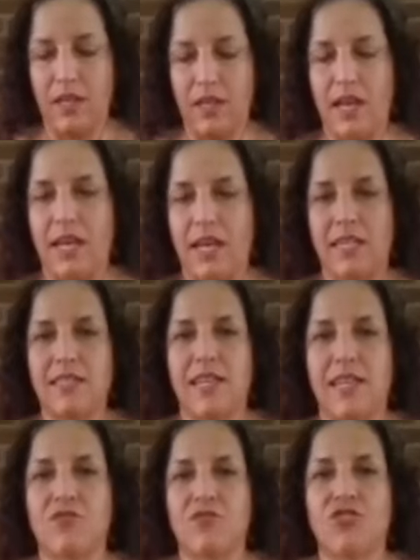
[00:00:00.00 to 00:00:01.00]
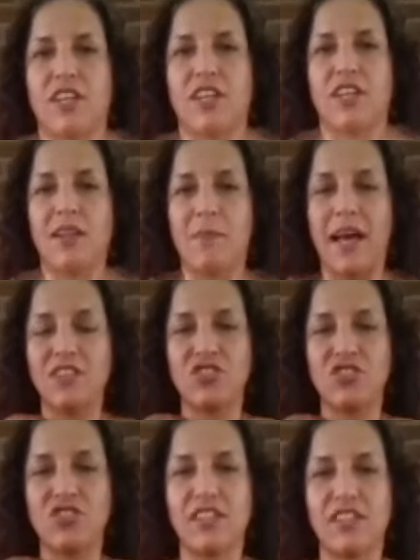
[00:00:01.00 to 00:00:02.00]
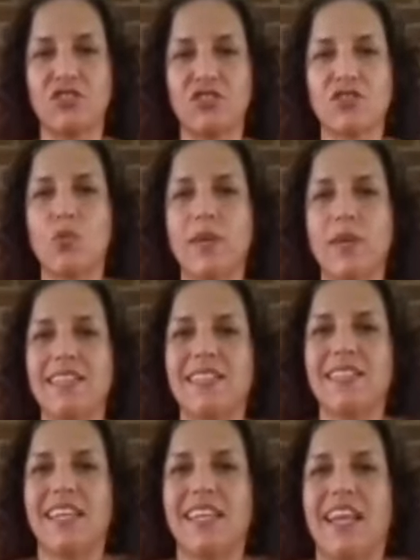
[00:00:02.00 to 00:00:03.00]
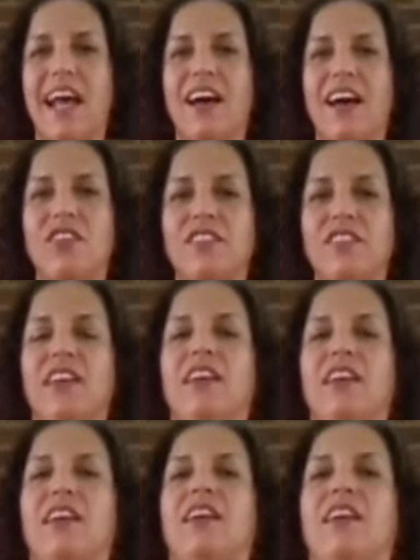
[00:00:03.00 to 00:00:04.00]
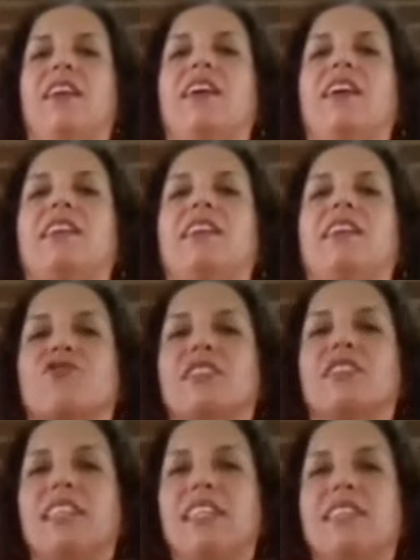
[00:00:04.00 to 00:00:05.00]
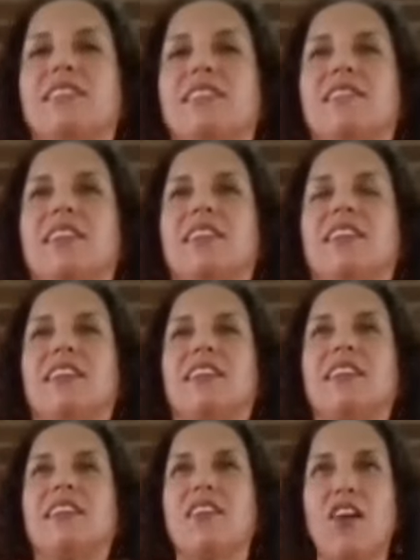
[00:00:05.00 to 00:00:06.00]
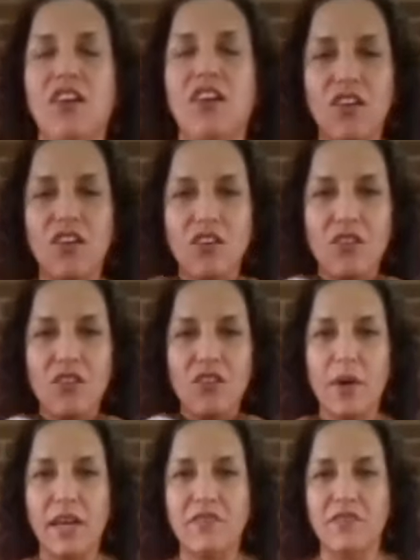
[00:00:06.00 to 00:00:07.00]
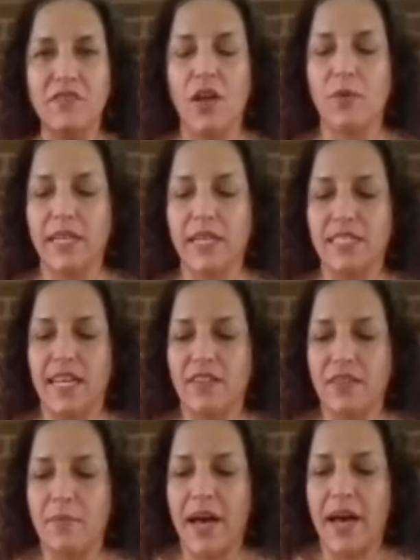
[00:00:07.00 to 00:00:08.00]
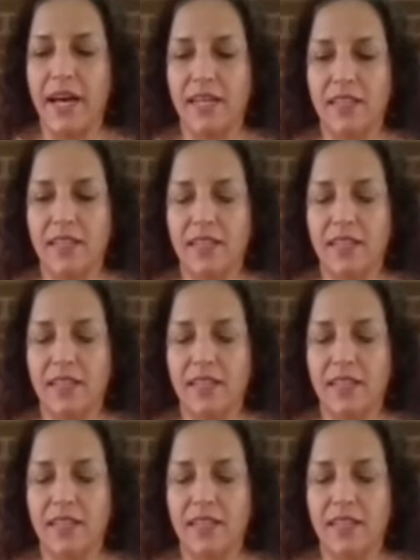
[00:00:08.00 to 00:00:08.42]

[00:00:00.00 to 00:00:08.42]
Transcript: Any tension, imagine that you're squeezing it out and it's releasing all the way, flowing down the back.